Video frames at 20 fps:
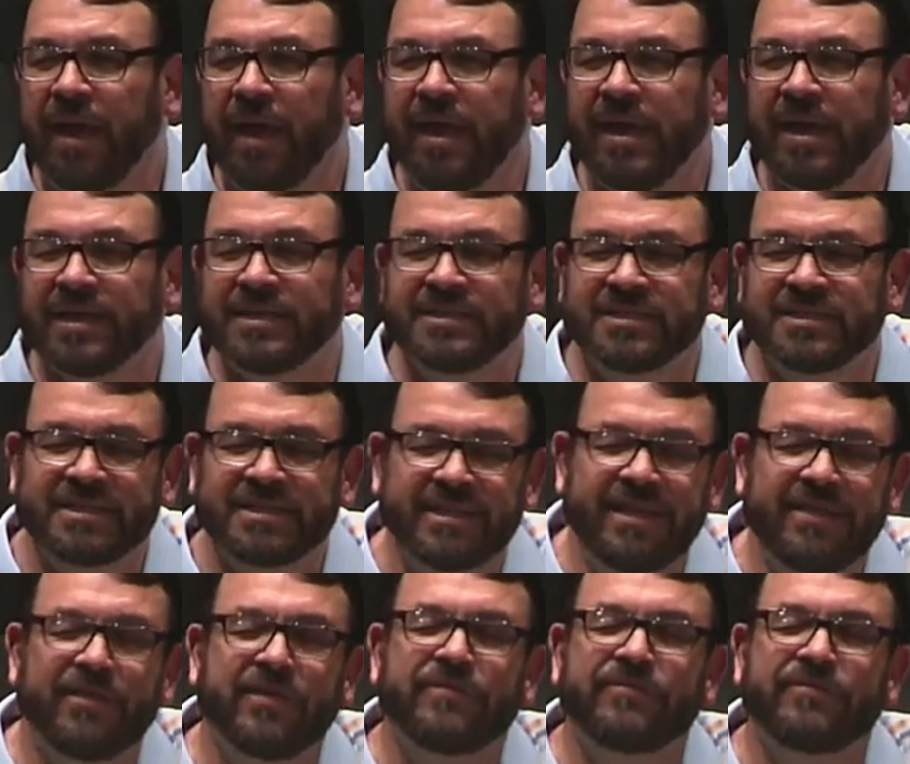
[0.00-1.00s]
He can
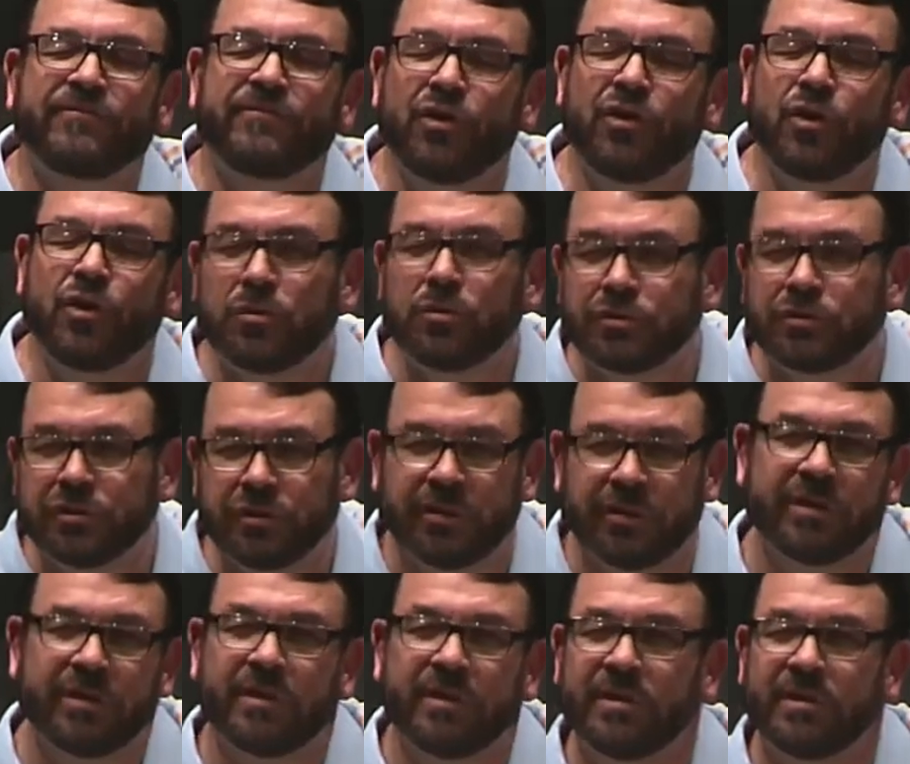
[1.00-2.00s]
see the future.